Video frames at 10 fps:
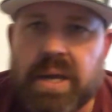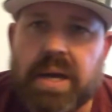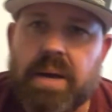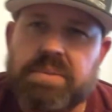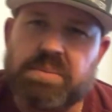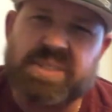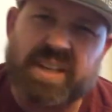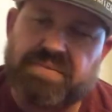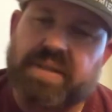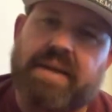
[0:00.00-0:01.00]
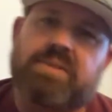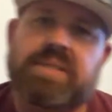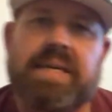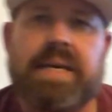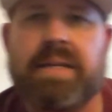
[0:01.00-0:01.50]
some stuff that I've
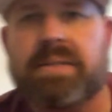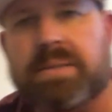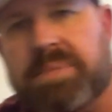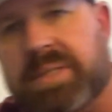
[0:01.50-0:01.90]
seen, some